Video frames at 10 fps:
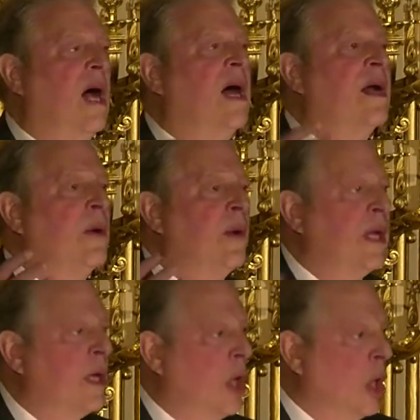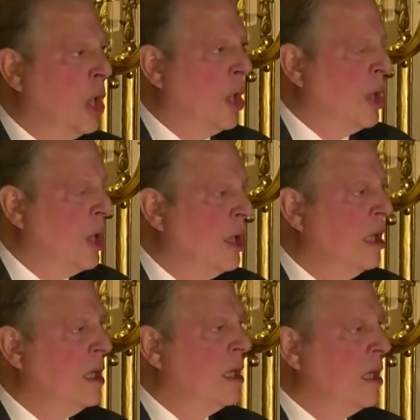honoring her
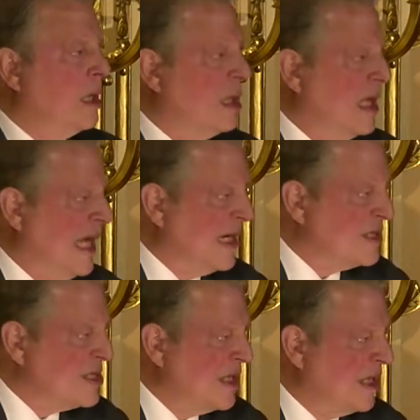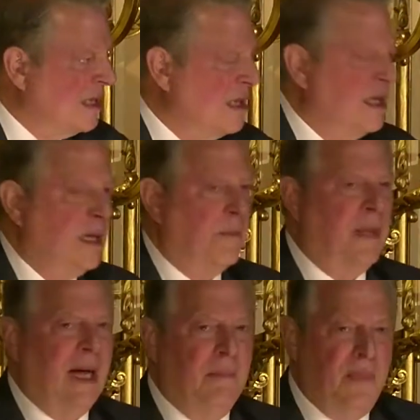legacy
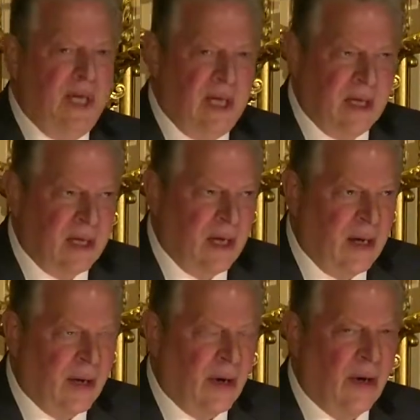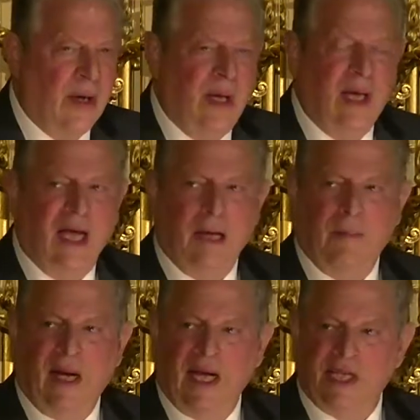by being here
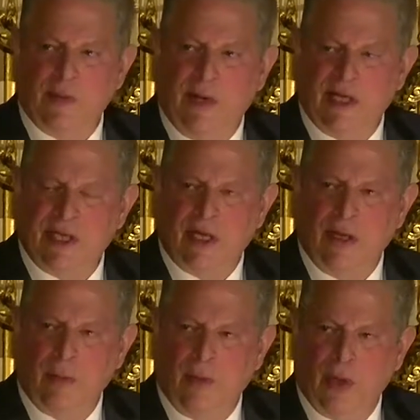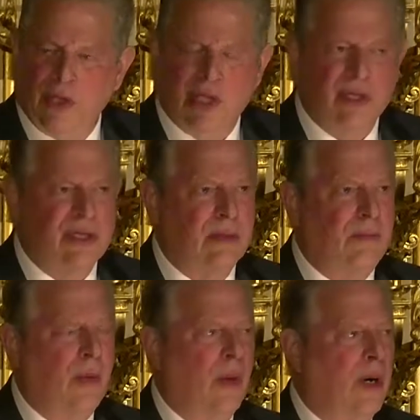and by expressing your personal
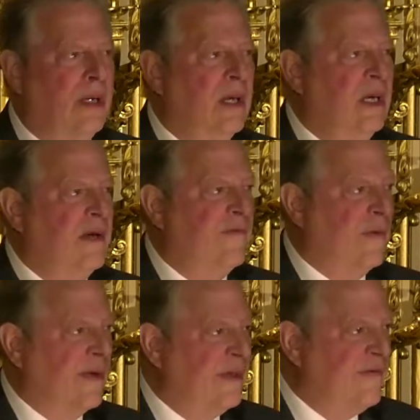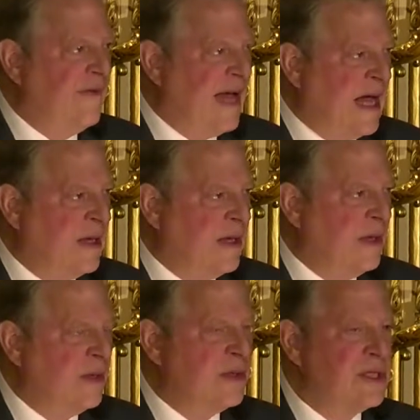support for the
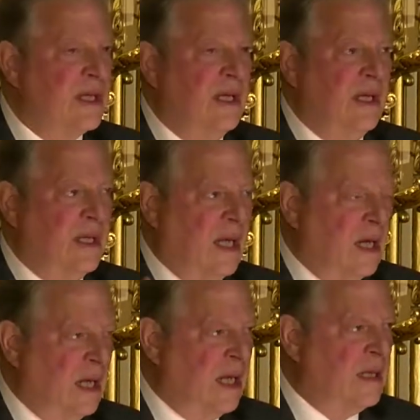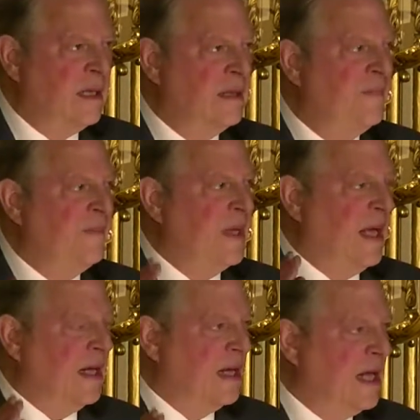values that Lyndon
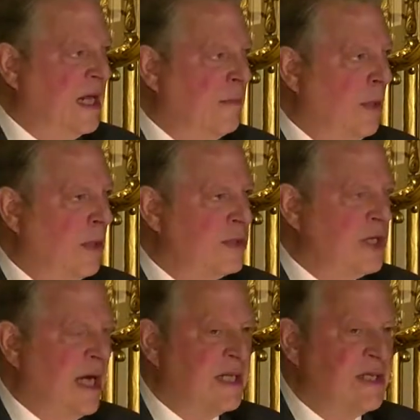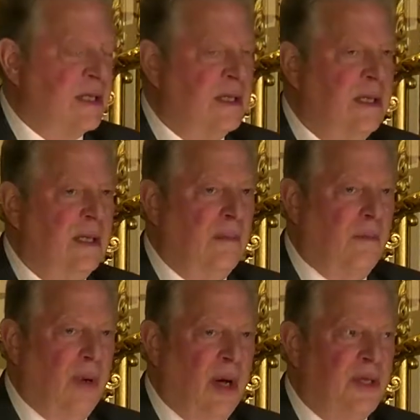and Lady Bird Johnson
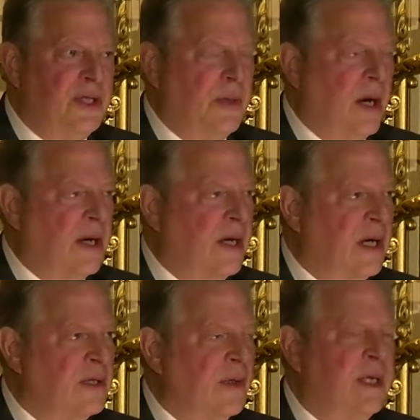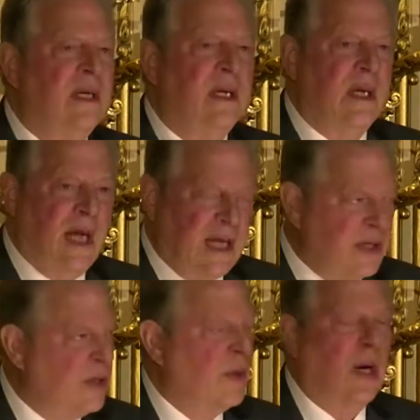brought to our country
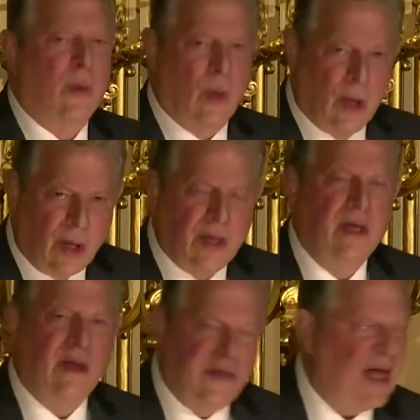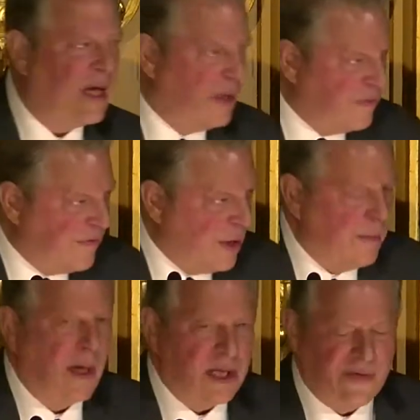and to our world. Thank you very
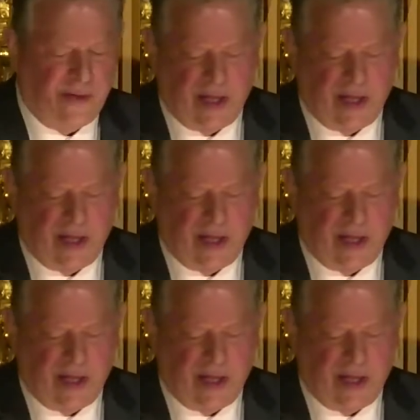much for